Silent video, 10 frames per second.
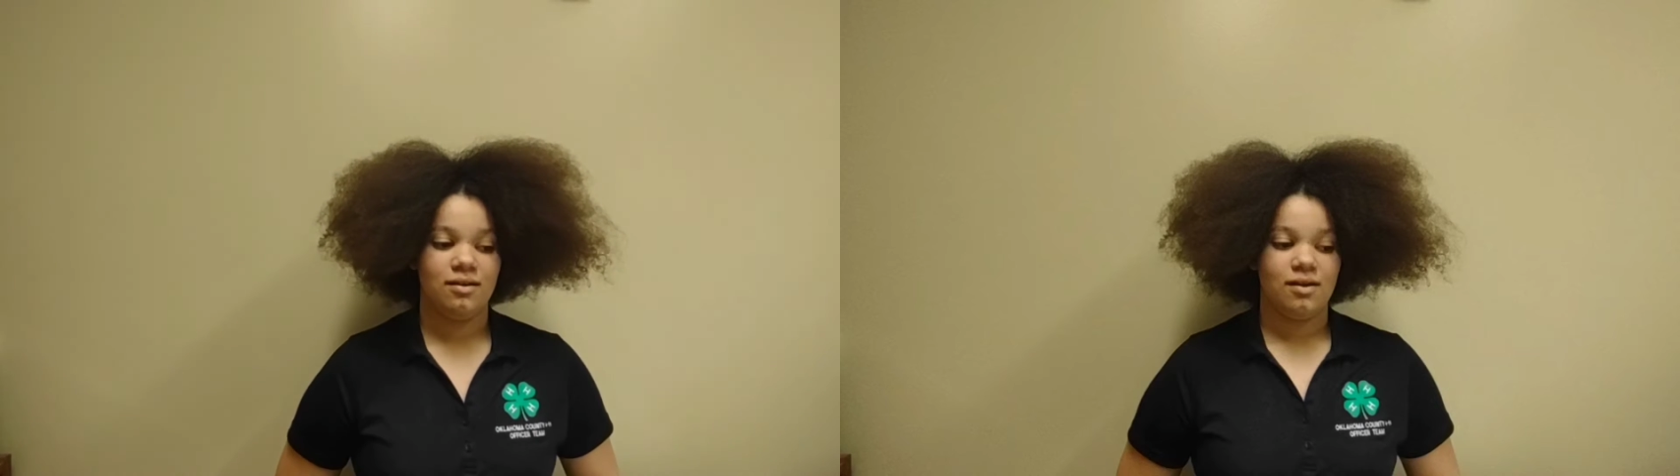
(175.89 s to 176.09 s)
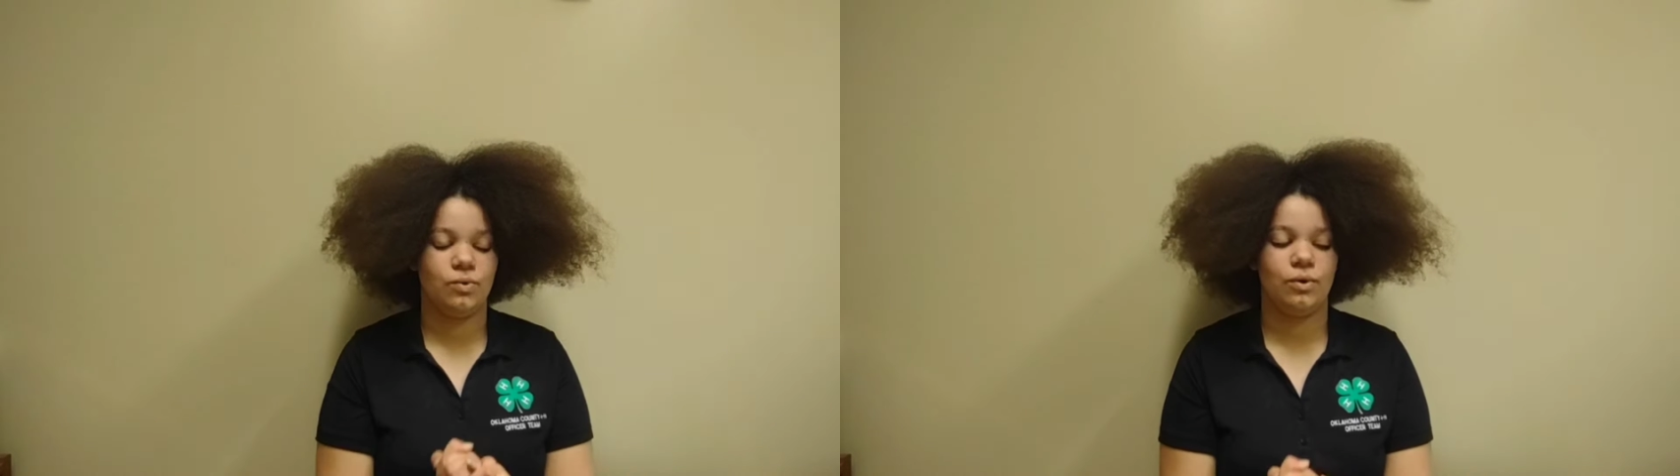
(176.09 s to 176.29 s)

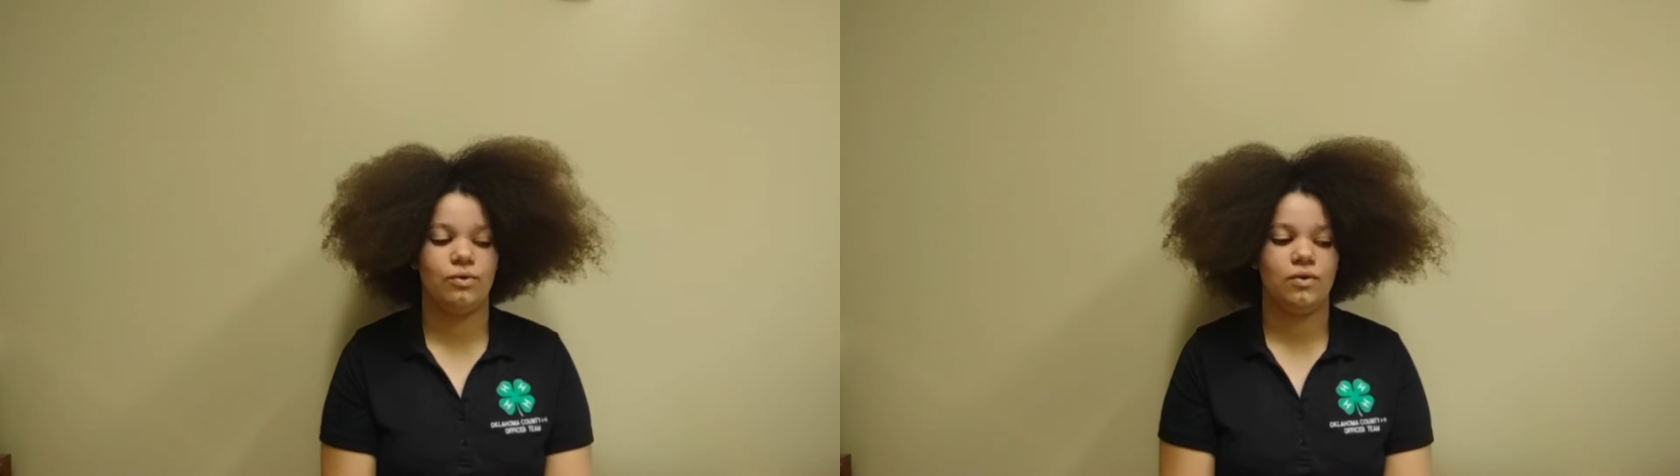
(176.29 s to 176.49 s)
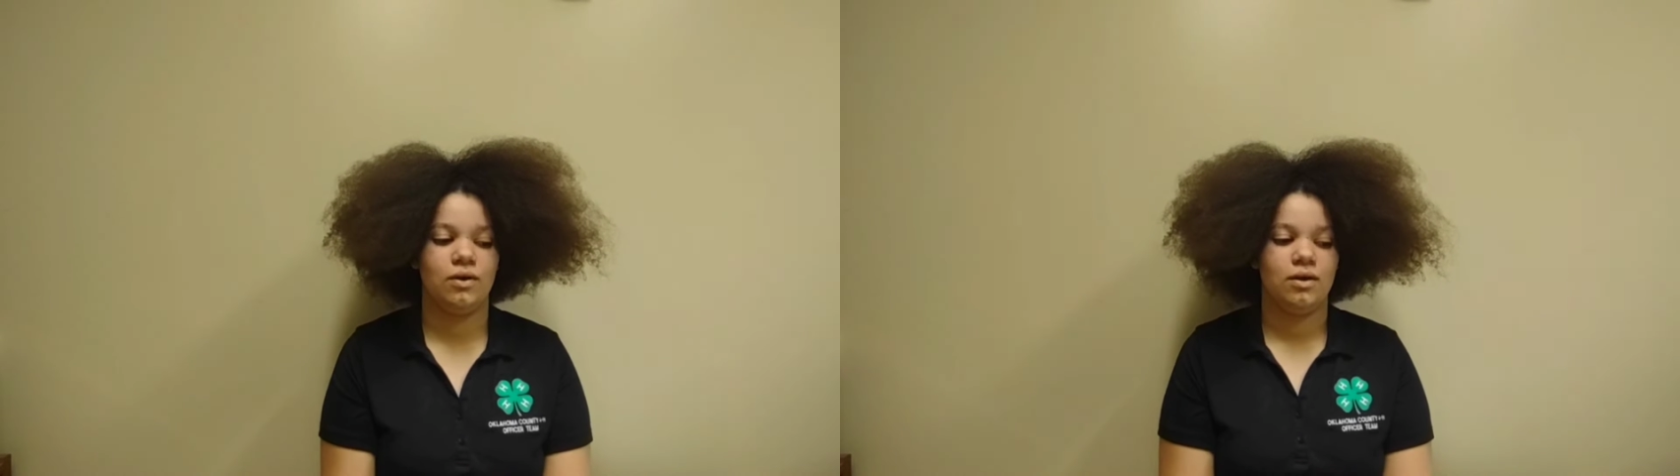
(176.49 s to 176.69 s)

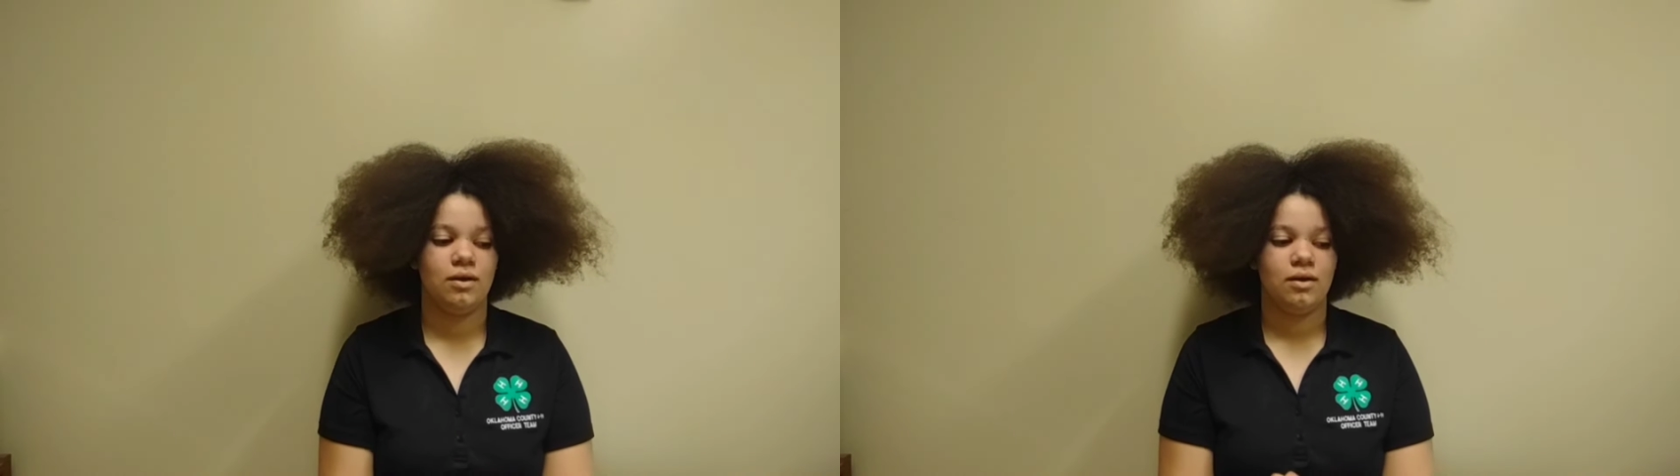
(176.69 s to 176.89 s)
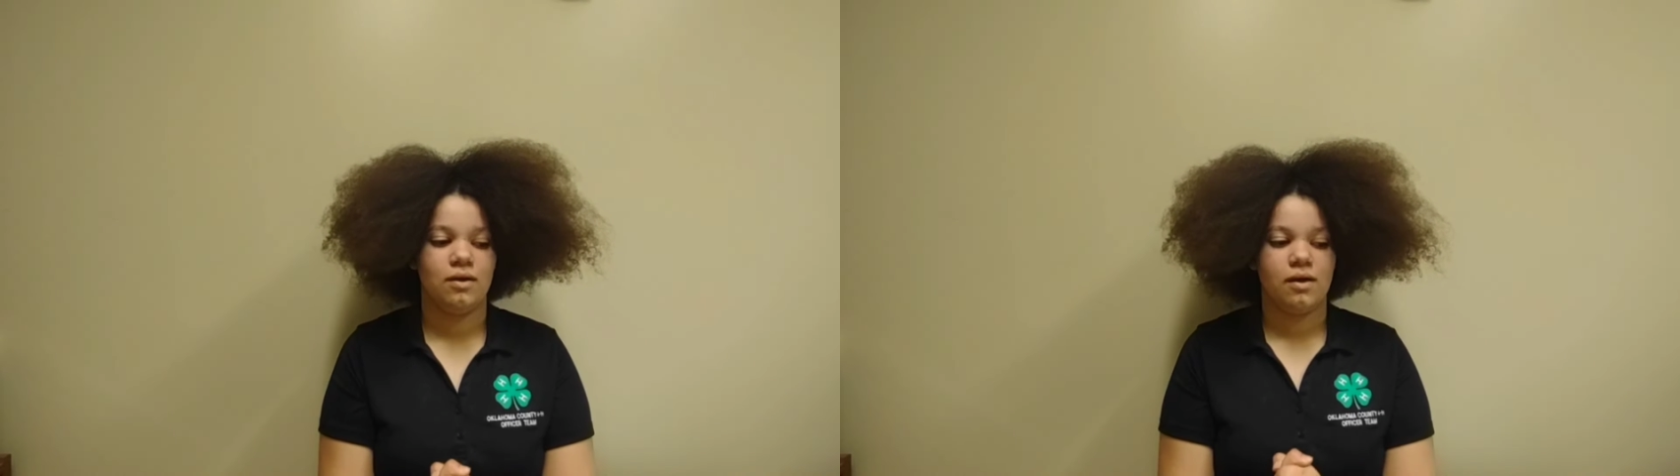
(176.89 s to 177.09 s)
Quote,
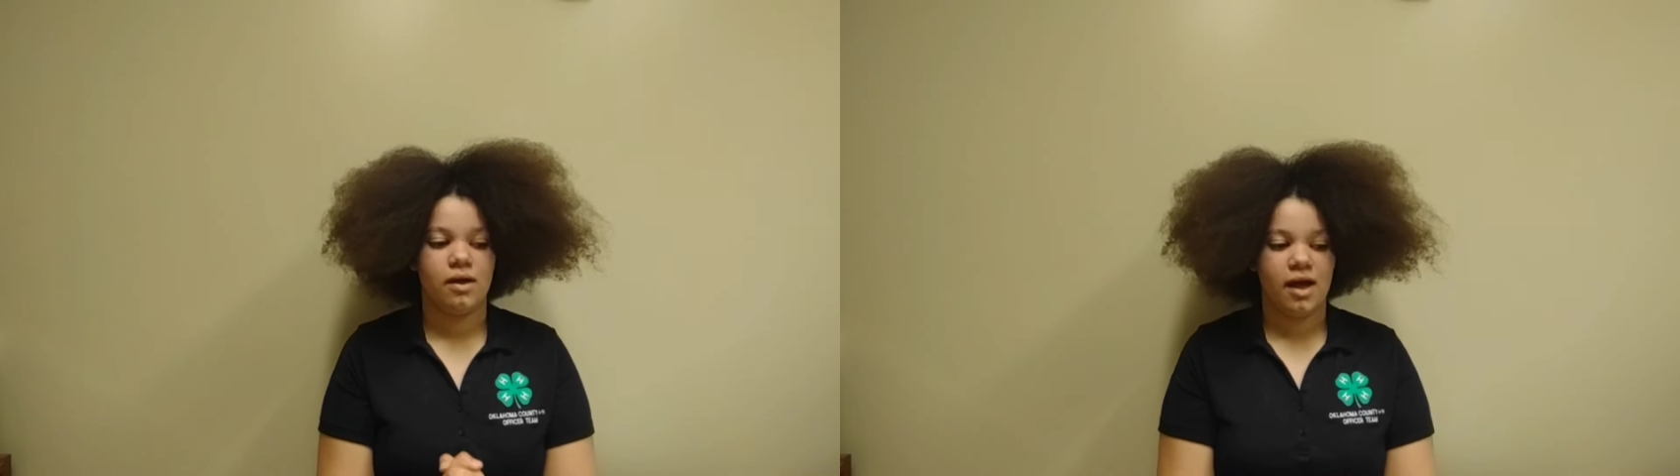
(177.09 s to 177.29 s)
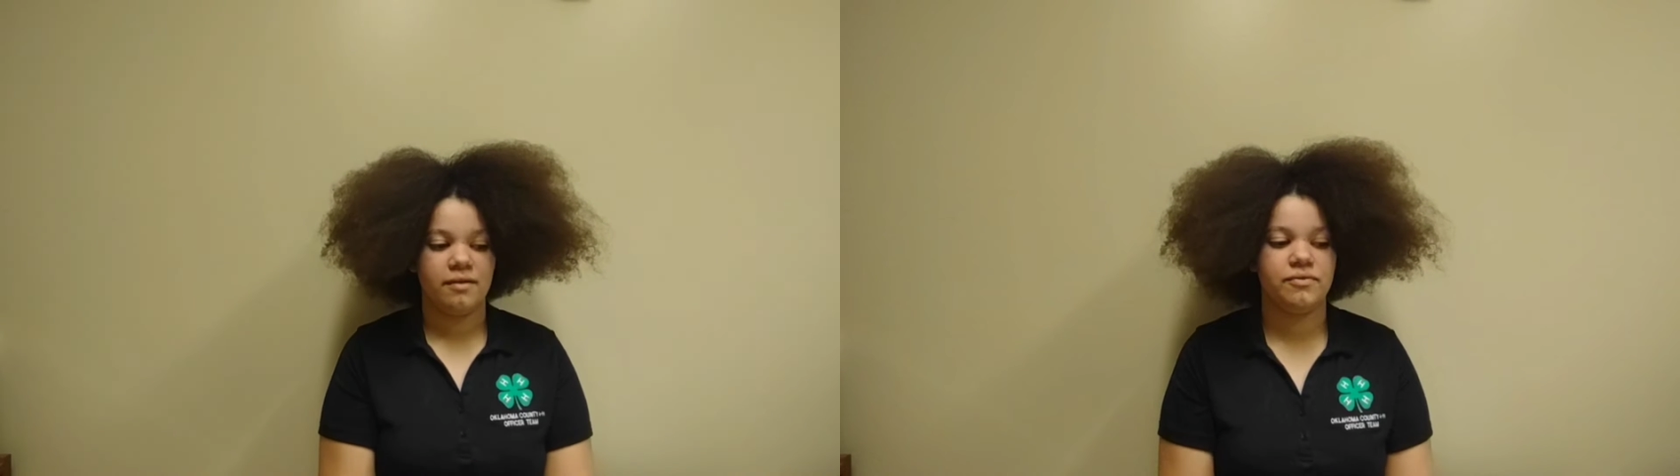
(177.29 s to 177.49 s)

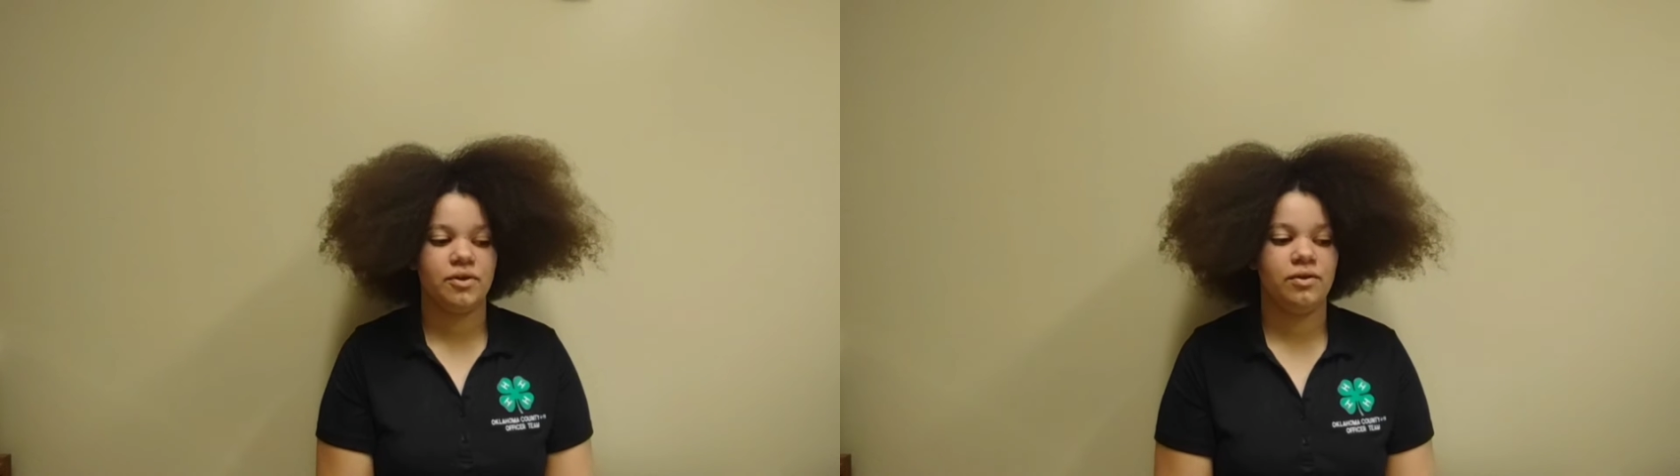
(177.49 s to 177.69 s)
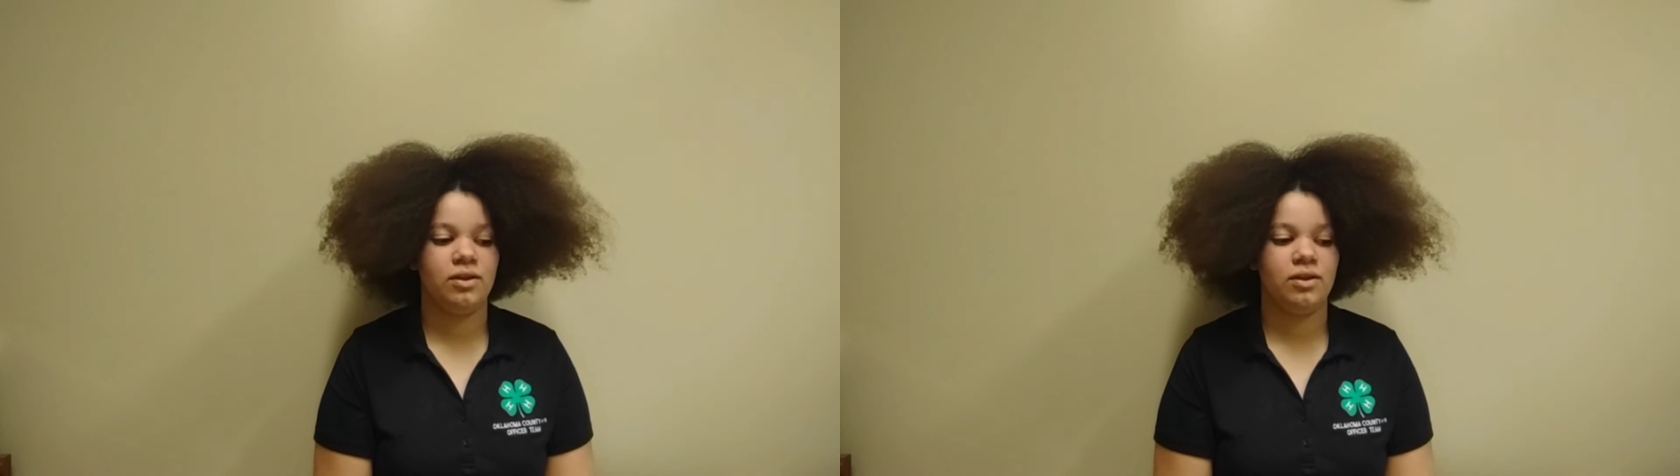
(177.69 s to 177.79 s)
"I've learned